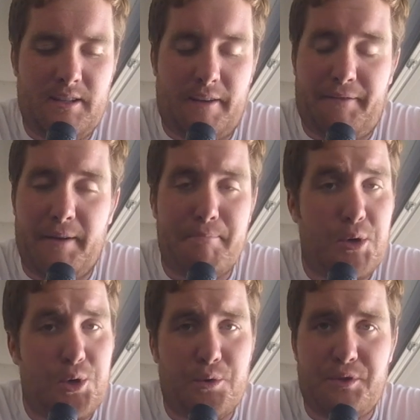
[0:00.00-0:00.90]
If it
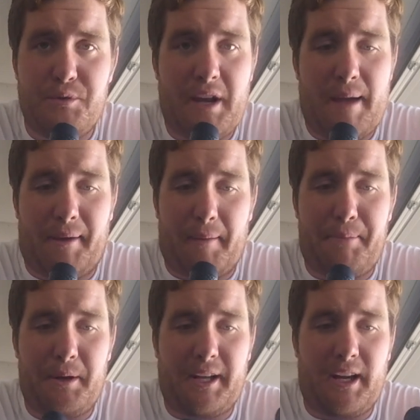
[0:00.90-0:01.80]
moves, you name it, I'm
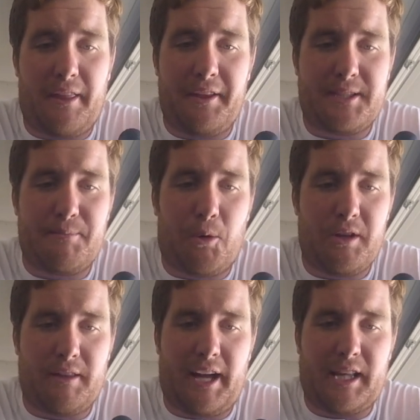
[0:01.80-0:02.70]
putting it on this more
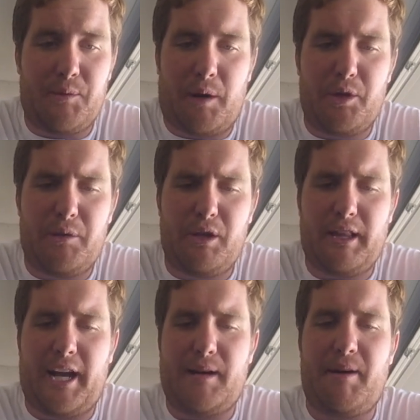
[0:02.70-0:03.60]
than likely. What I really
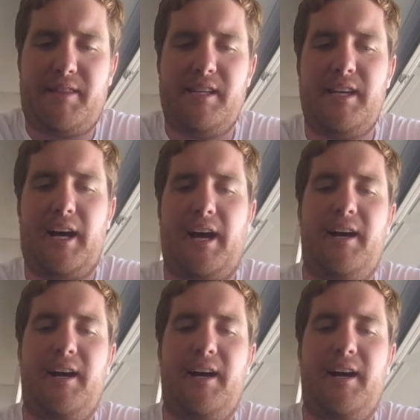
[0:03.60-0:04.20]
like about the